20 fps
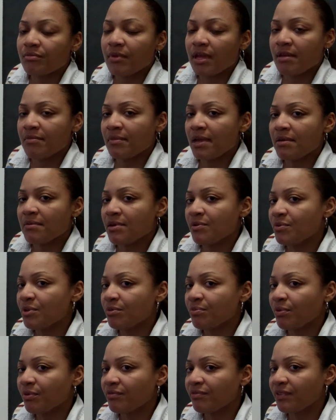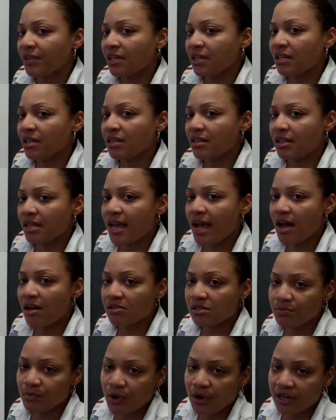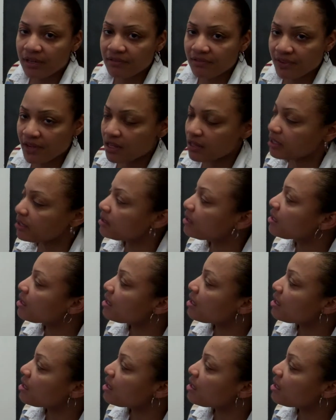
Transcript: and maybe it would have prevented the house market failing.